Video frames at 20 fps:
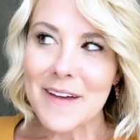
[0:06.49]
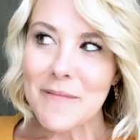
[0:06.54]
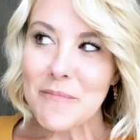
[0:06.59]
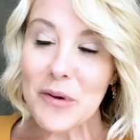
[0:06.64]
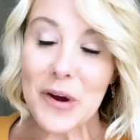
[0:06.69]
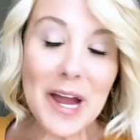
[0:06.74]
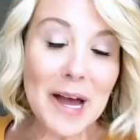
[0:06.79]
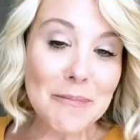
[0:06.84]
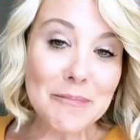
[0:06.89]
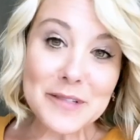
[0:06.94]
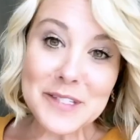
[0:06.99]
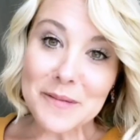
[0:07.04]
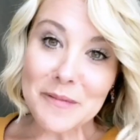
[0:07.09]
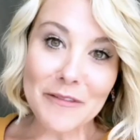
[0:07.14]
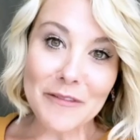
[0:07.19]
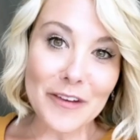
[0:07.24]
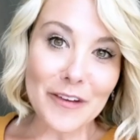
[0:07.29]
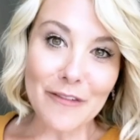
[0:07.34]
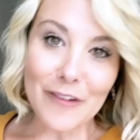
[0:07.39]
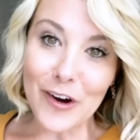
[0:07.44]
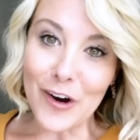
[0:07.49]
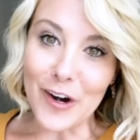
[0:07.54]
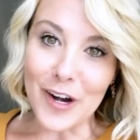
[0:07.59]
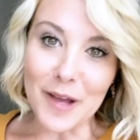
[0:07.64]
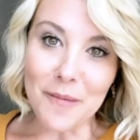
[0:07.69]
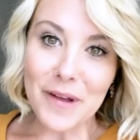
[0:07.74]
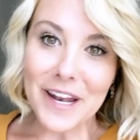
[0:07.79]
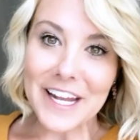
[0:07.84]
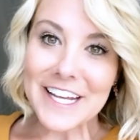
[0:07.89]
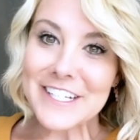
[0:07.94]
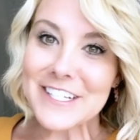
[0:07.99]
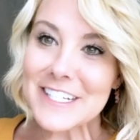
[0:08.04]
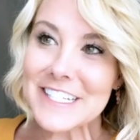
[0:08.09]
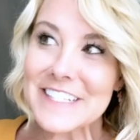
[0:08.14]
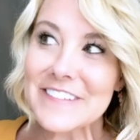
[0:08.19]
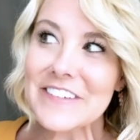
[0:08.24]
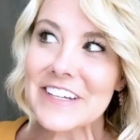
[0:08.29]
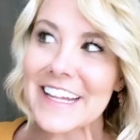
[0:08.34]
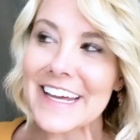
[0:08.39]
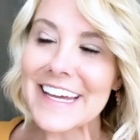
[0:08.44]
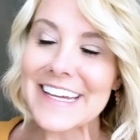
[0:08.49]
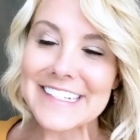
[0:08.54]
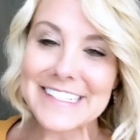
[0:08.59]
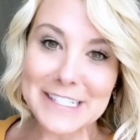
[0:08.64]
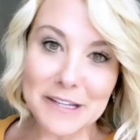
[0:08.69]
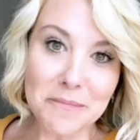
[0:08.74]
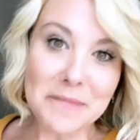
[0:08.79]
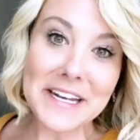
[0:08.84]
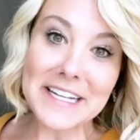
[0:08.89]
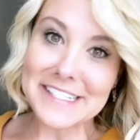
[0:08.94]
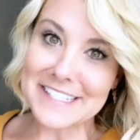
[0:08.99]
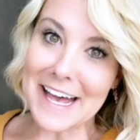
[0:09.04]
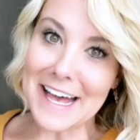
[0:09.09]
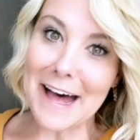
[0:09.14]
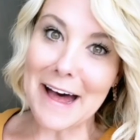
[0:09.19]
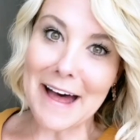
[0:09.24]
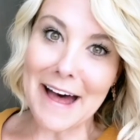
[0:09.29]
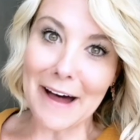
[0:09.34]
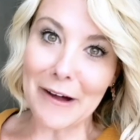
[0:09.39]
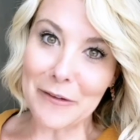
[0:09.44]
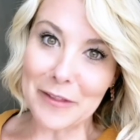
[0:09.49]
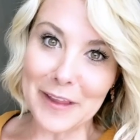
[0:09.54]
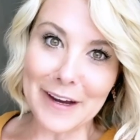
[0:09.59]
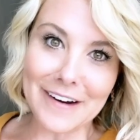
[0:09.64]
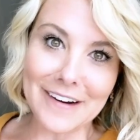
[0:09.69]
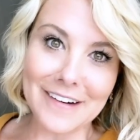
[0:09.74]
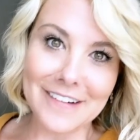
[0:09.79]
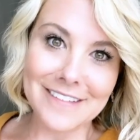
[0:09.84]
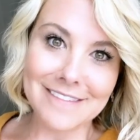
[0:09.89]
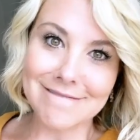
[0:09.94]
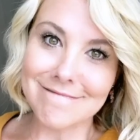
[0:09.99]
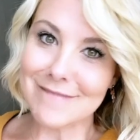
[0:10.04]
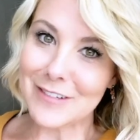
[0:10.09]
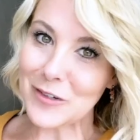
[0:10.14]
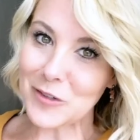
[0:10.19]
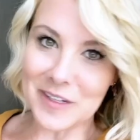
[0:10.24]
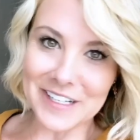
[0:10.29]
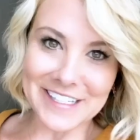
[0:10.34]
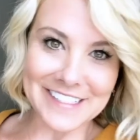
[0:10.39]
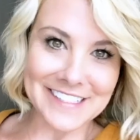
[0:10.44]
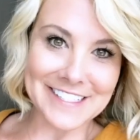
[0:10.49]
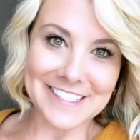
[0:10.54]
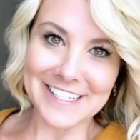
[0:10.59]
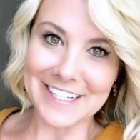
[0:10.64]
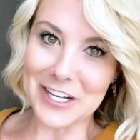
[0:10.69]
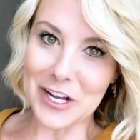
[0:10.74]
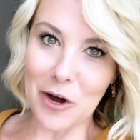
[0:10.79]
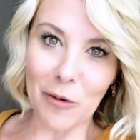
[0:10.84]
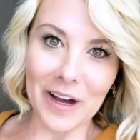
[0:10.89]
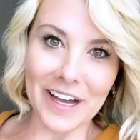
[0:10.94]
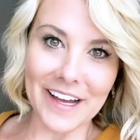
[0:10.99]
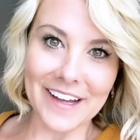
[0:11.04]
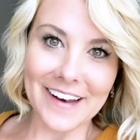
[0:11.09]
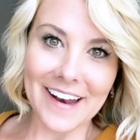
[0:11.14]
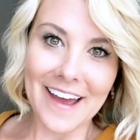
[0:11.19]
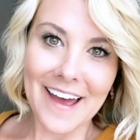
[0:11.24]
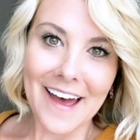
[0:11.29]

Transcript: Perhaps some of you have heard it, but I just feel like somebody's out there who needs to know it.